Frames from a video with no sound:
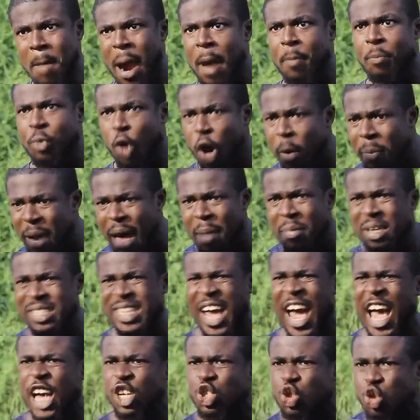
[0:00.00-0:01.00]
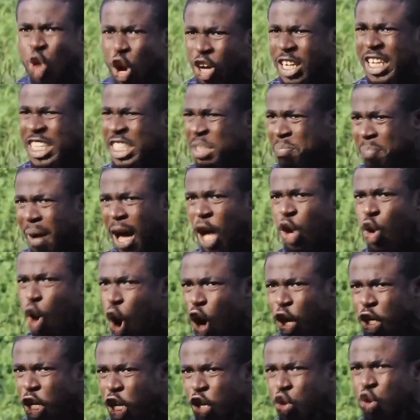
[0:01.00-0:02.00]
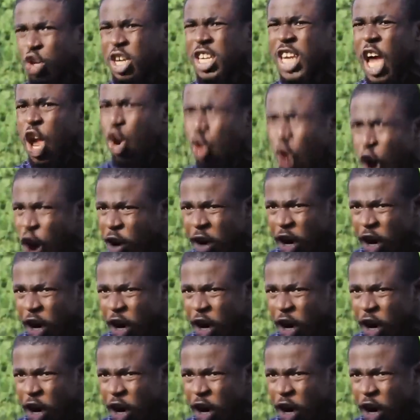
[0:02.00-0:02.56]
problem is I saw this man holding you in a lonely